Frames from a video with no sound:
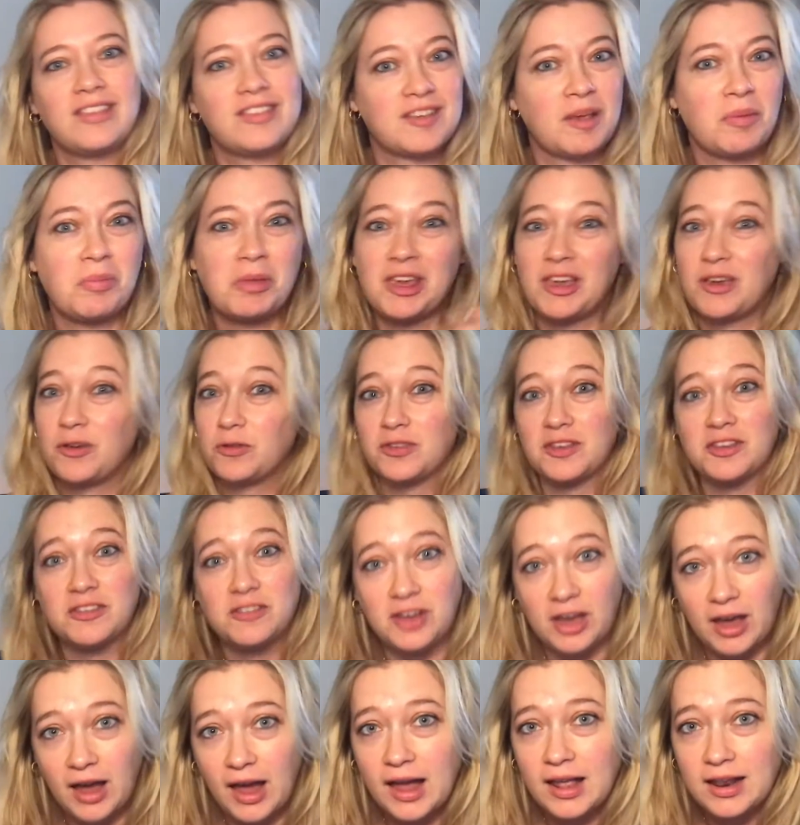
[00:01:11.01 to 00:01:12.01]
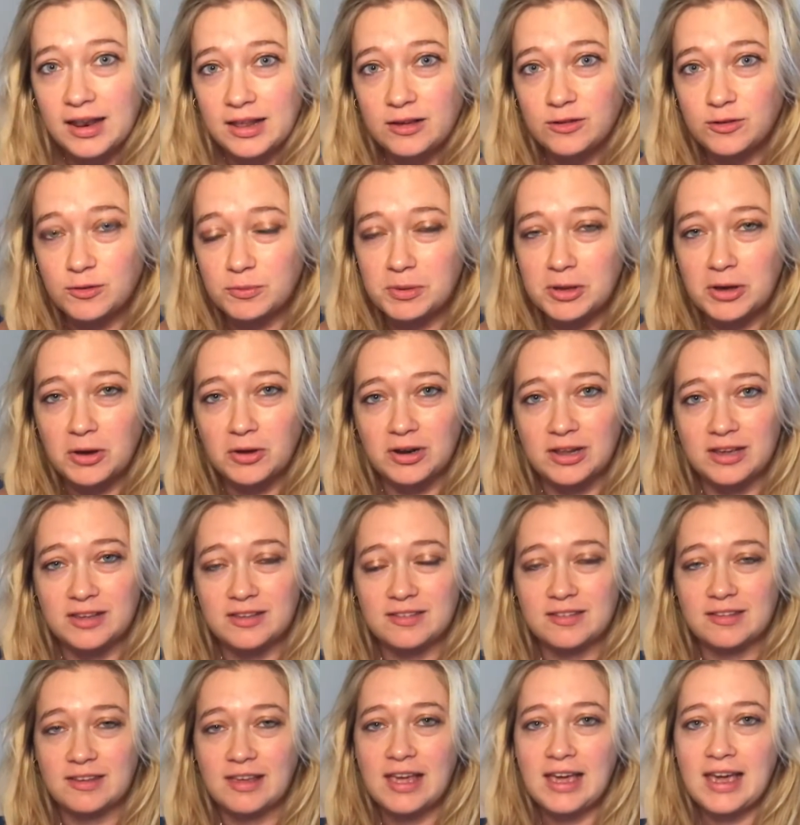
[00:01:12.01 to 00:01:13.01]
something else entirely, to be
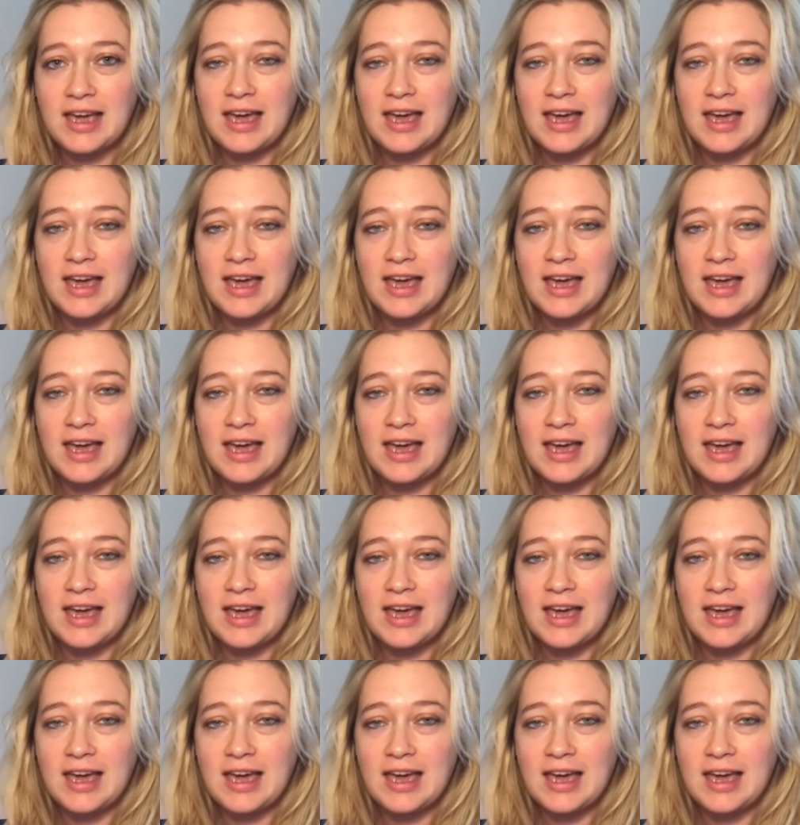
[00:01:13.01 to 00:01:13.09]
honest.